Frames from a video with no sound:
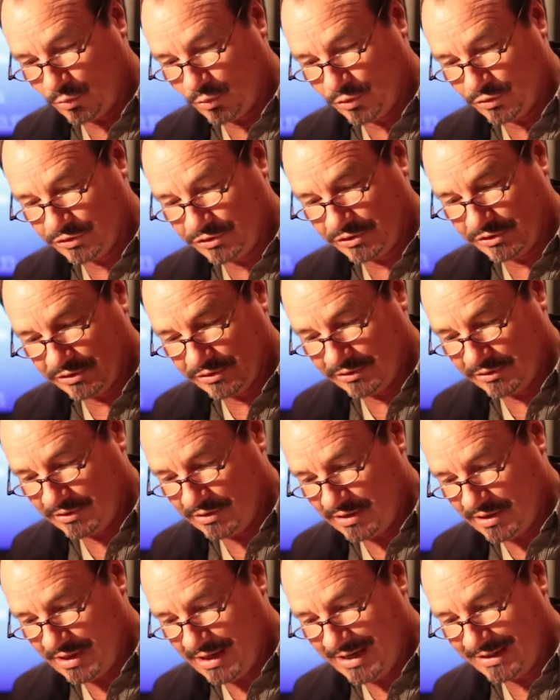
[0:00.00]
other words,
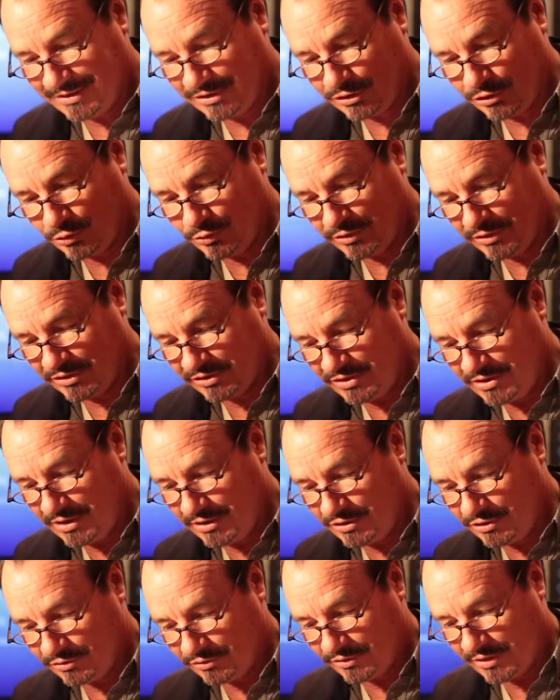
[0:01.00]
as soon as
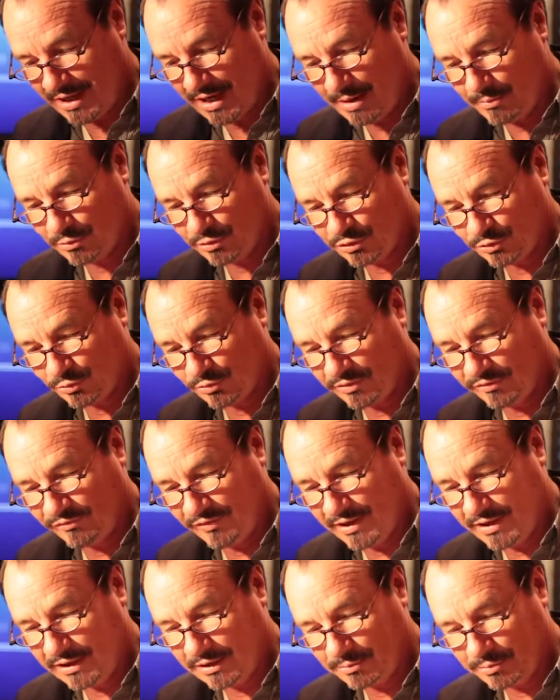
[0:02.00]
digital cameras were
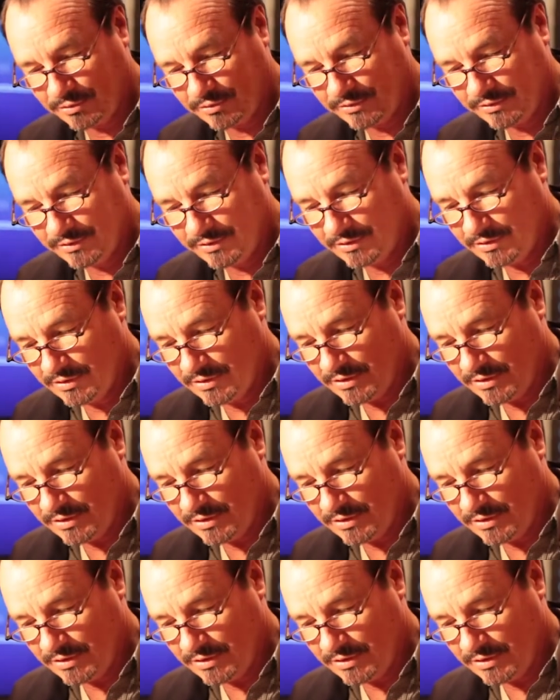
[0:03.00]
available,